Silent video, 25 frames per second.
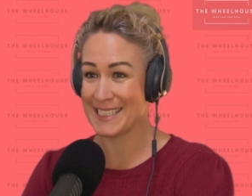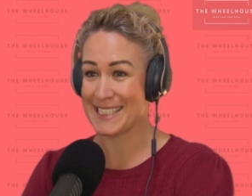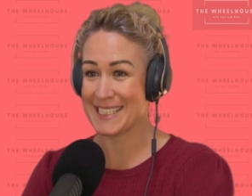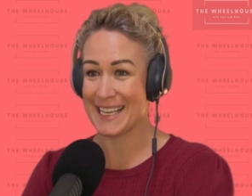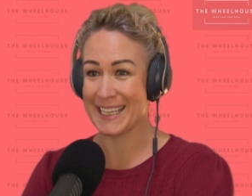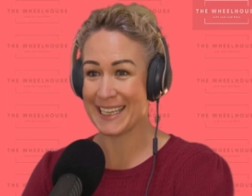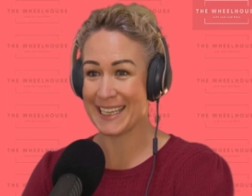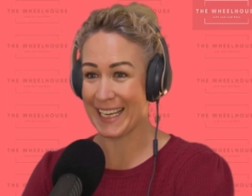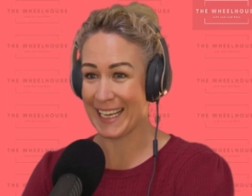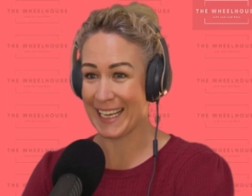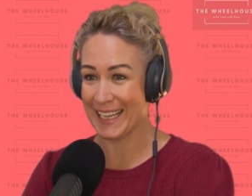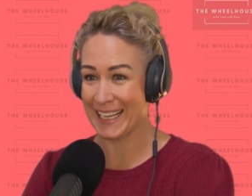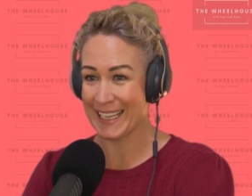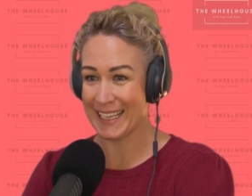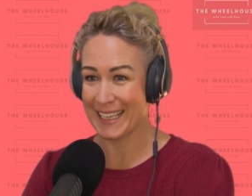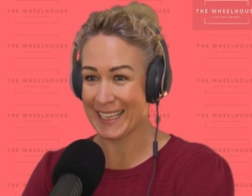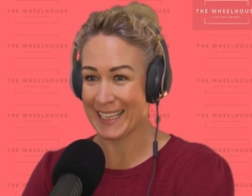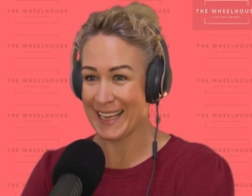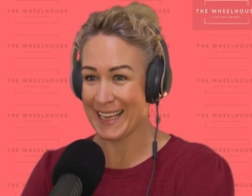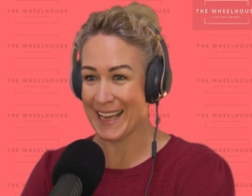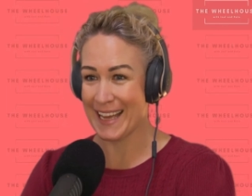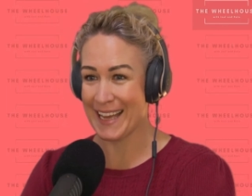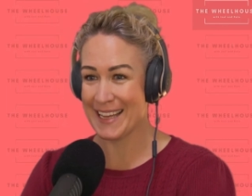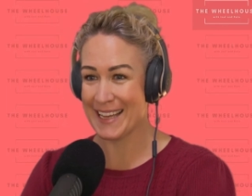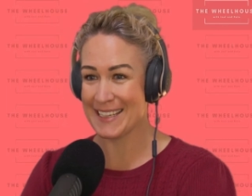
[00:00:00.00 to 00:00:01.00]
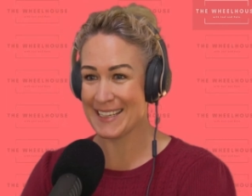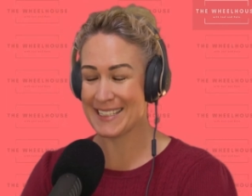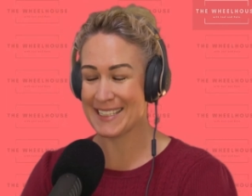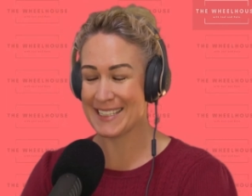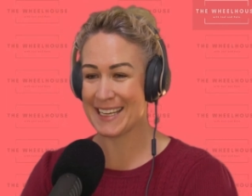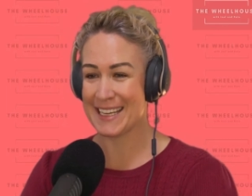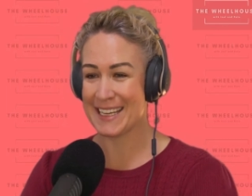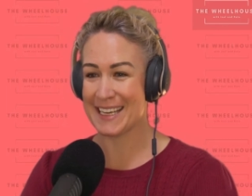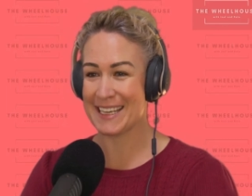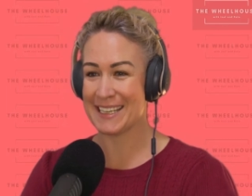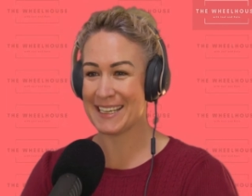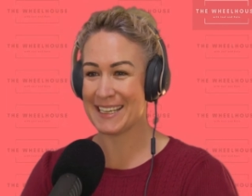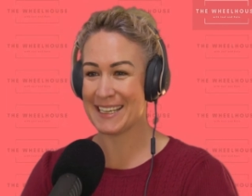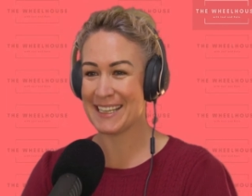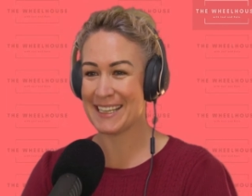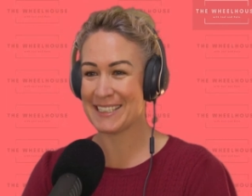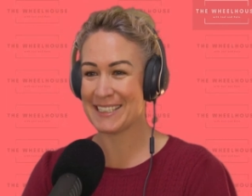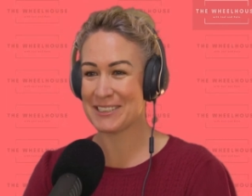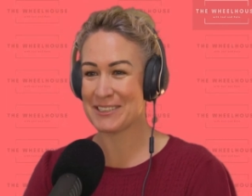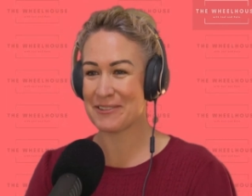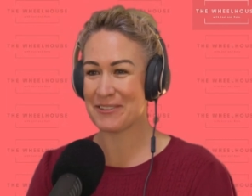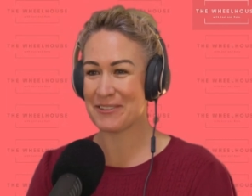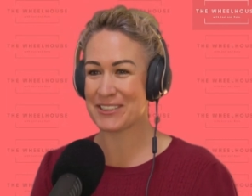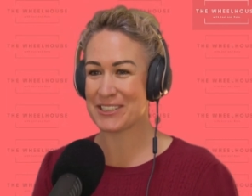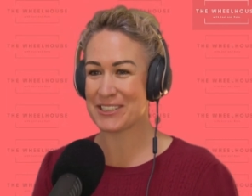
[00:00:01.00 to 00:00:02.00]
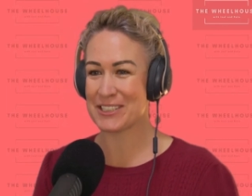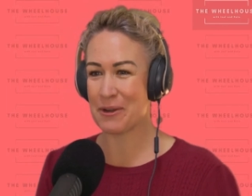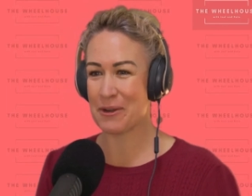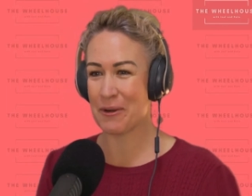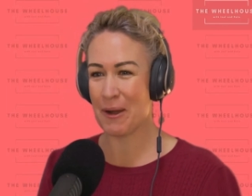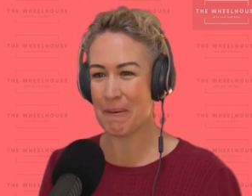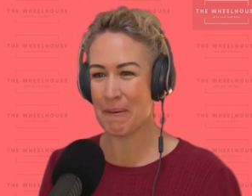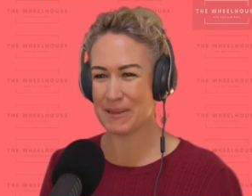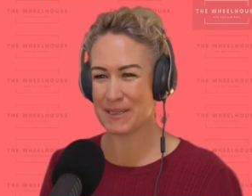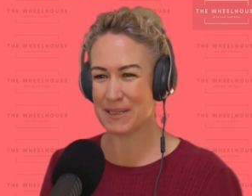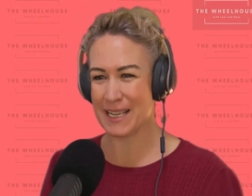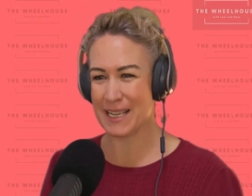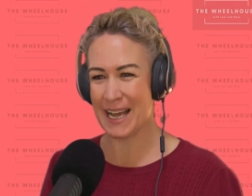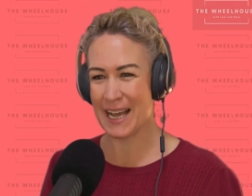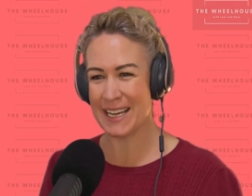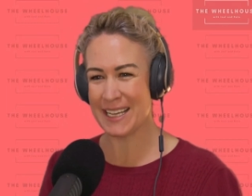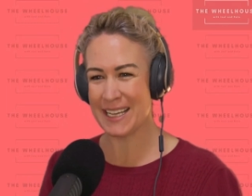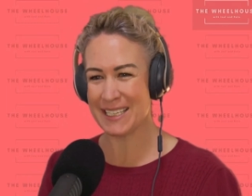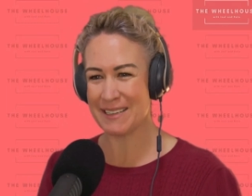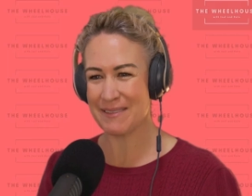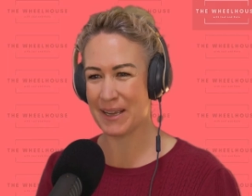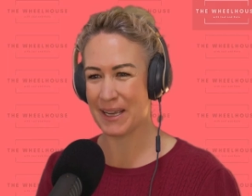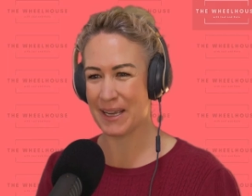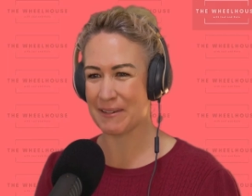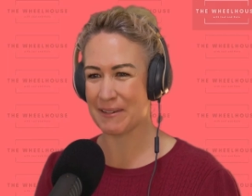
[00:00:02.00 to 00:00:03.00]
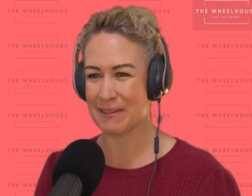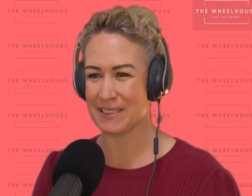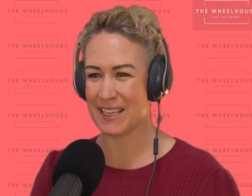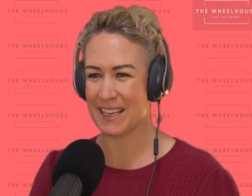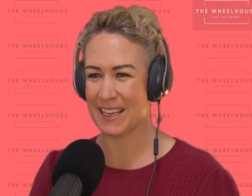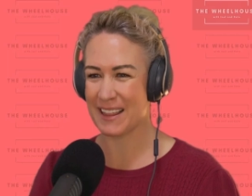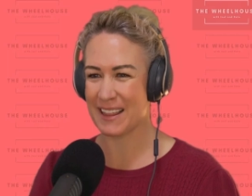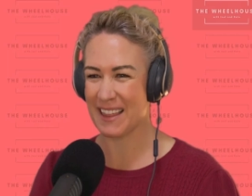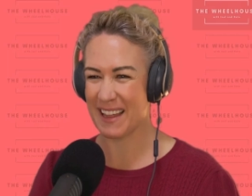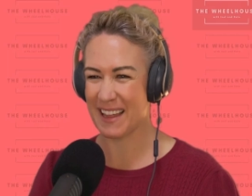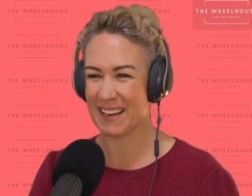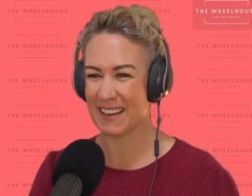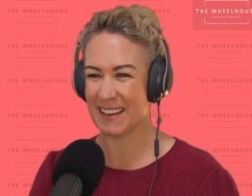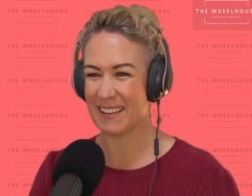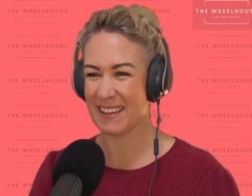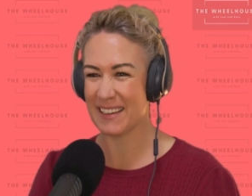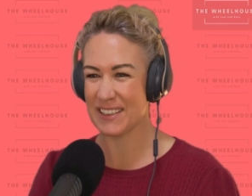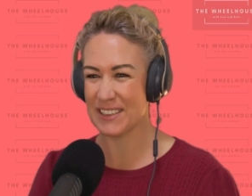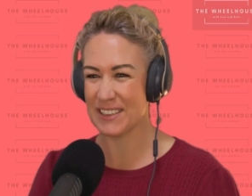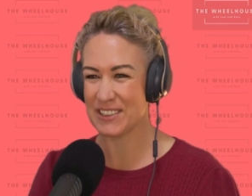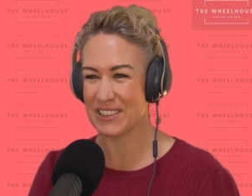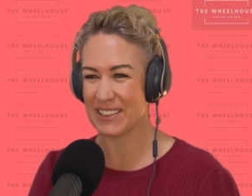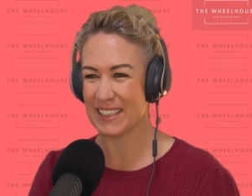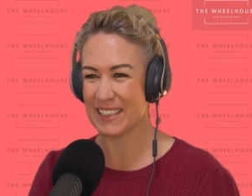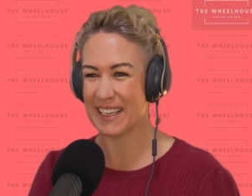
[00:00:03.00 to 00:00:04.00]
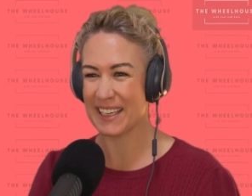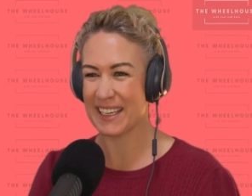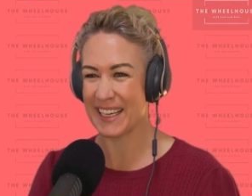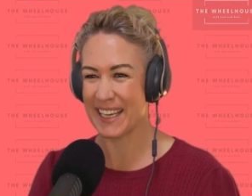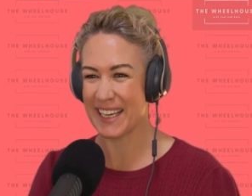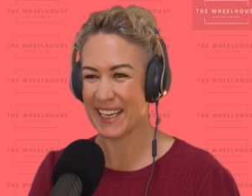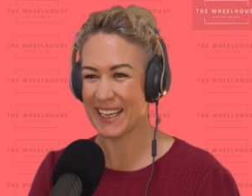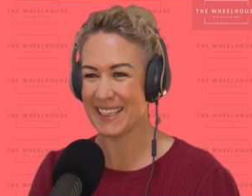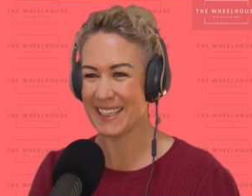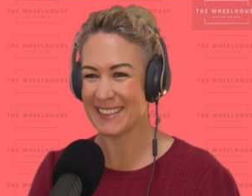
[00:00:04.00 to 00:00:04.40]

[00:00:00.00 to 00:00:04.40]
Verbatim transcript: yeah. excelling. And it, it was quite bizarre to me. I was like, they're literally